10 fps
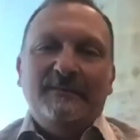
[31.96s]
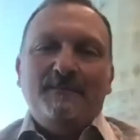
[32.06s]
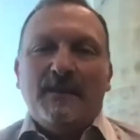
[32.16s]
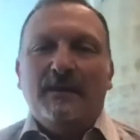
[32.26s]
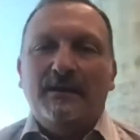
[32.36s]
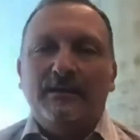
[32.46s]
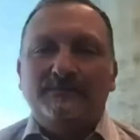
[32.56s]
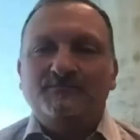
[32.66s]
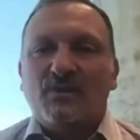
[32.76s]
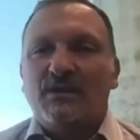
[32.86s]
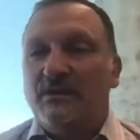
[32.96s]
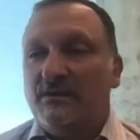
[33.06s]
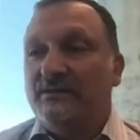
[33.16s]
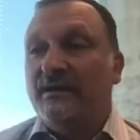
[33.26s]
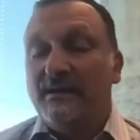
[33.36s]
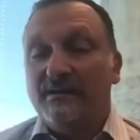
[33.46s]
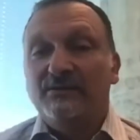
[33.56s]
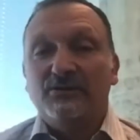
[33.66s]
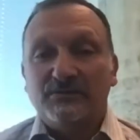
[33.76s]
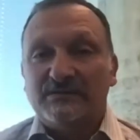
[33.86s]
Clearly,
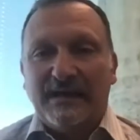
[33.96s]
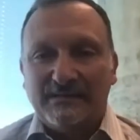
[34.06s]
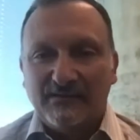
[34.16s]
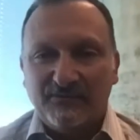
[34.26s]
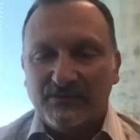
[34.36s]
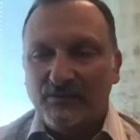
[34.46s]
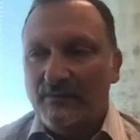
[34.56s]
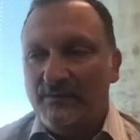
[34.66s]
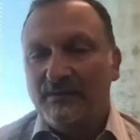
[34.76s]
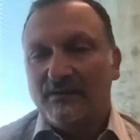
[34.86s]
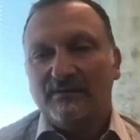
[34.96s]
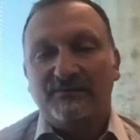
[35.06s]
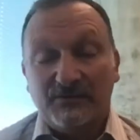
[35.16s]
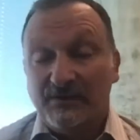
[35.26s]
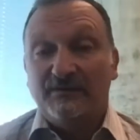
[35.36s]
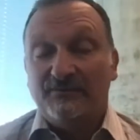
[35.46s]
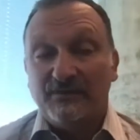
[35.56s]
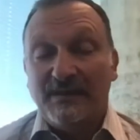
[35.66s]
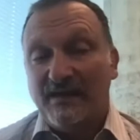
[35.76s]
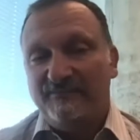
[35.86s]
the title for the webinar for
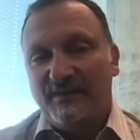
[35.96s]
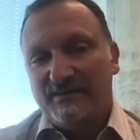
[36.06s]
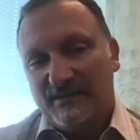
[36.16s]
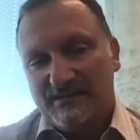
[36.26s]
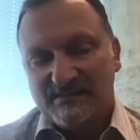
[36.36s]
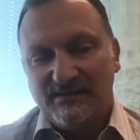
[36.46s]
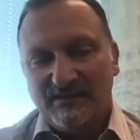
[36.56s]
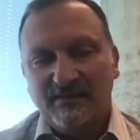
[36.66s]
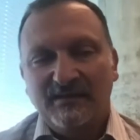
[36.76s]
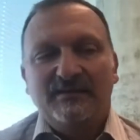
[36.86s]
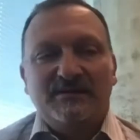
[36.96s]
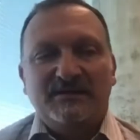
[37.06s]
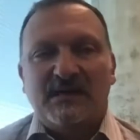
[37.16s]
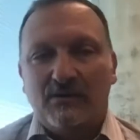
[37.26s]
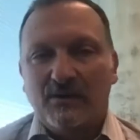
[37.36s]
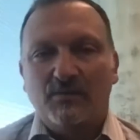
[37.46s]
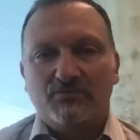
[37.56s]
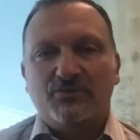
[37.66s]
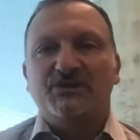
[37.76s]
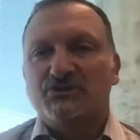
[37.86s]
the live panel is how can we
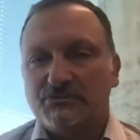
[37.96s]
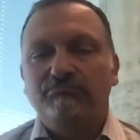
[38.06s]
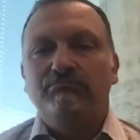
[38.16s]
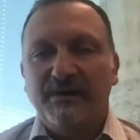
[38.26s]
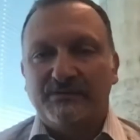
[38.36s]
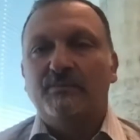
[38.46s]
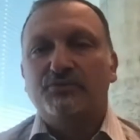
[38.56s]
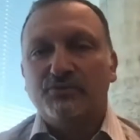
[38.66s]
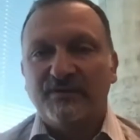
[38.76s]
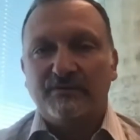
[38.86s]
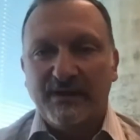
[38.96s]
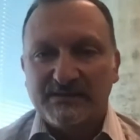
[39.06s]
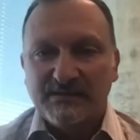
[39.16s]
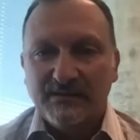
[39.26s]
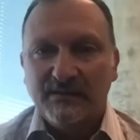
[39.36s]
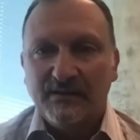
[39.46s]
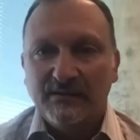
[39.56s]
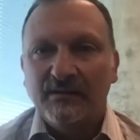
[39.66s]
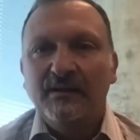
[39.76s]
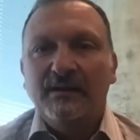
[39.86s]
reach better approval rates
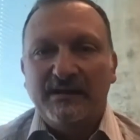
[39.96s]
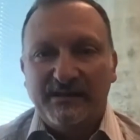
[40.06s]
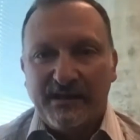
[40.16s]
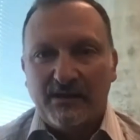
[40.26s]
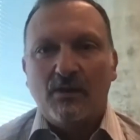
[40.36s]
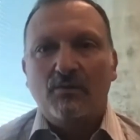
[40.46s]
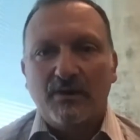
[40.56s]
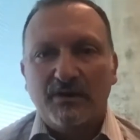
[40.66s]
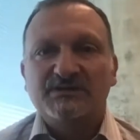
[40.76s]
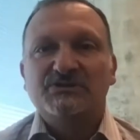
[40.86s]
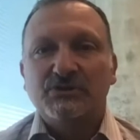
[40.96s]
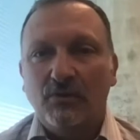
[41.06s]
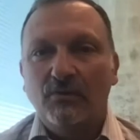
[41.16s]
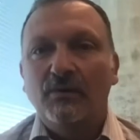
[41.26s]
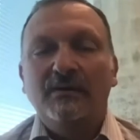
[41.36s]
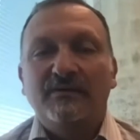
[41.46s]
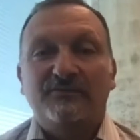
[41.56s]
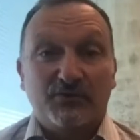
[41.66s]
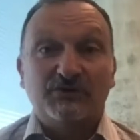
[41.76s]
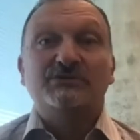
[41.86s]
in an area where it's so
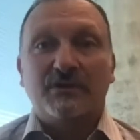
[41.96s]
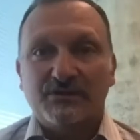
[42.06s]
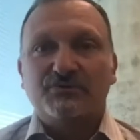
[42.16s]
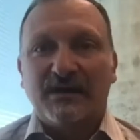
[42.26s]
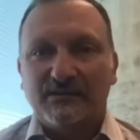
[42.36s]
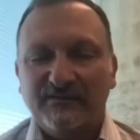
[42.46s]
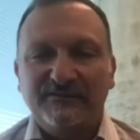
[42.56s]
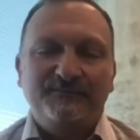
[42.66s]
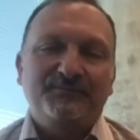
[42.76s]
fraudster attractive.